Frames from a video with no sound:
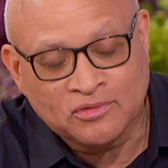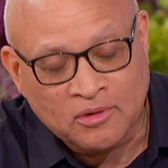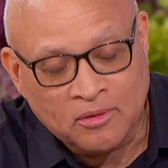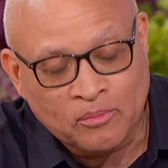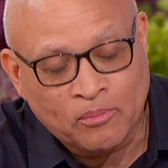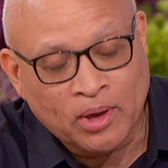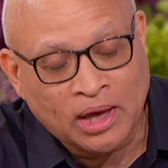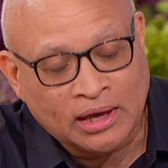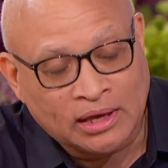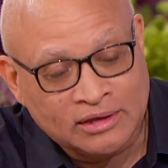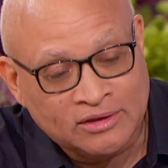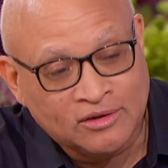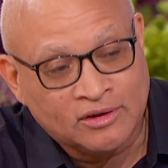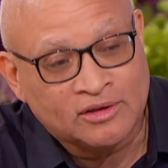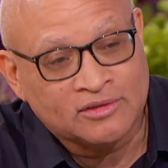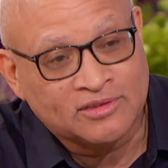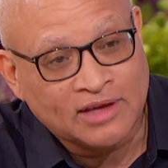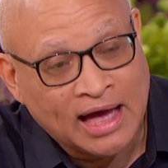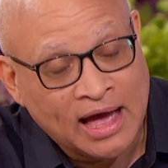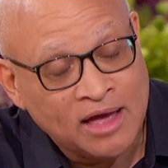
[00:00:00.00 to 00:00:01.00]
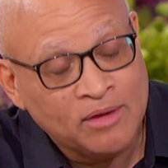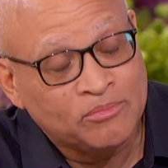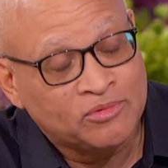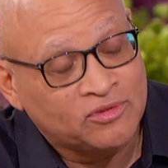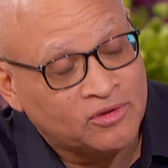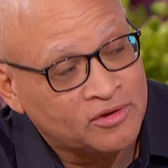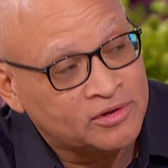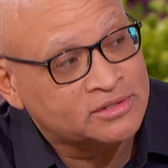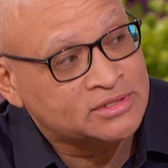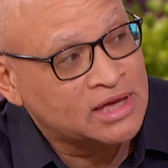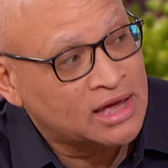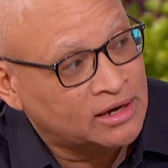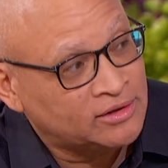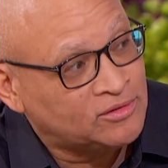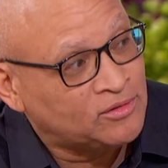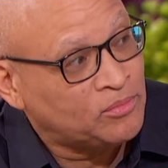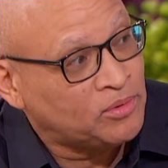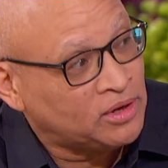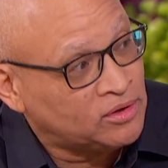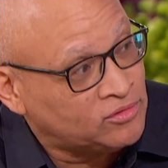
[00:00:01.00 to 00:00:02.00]
throw it back at you because I am so excited
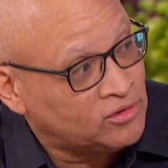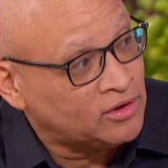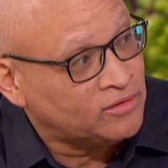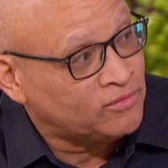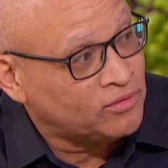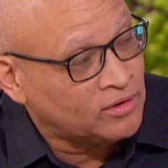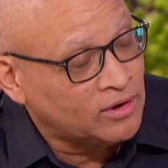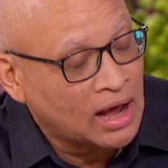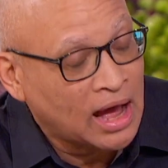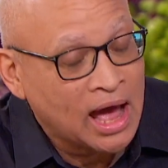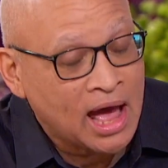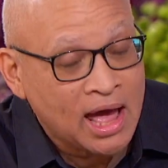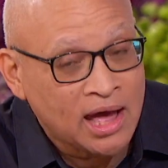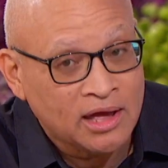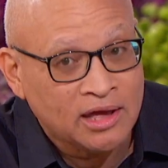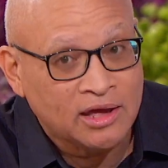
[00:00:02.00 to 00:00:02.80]
to be here, Jennifer. I,